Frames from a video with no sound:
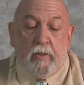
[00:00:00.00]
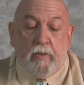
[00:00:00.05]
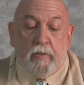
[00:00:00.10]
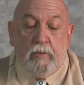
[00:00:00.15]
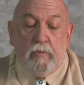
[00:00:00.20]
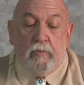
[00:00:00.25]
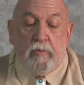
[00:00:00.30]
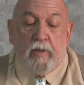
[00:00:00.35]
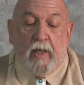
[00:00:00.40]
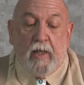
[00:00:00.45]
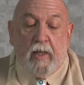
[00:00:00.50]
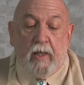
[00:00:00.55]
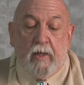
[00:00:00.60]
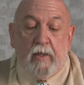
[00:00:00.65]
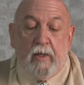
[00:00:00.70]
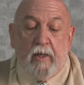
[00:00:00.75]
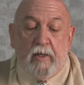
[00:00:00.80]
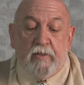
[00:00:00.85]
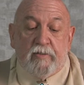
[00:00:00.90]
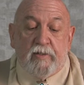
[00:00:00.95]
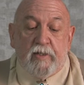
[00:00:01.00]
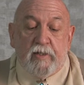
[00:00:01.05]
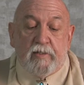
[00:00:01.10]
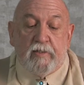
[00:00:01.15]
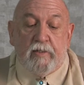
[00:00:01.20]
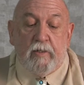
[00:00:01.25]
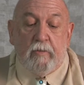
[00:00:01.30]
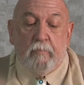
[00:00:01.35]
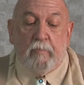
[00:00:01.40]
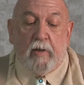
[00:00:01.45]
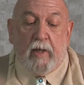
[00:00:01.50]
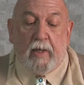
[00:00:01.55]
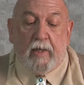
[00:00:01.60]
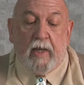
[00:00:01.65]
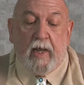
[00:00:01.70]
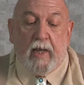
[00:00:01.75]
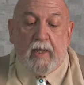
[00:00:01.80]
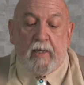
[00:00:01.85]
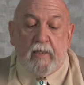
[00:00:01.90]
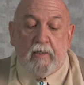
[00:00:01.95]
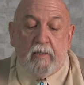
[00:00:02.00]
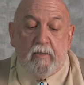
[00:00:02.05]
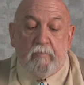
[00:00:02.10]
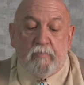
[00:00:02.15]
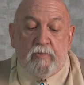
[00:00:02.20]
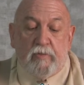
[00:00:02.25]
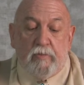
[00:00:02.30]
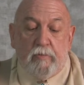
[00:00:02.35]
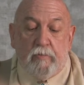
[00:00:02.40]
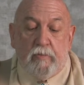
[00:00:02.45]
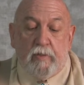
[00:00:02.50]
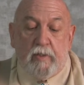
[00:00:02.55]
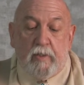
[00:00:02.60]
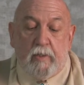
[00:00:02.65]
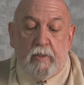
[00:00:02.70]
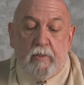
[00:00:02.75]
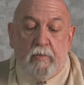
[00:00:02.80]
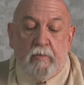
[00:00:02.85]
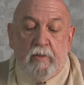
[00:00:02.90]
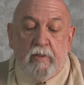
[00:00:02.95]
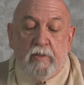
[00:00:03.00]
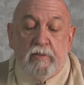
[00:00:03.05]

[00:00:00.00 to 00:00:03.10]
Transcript: you can assist them by guiding them to the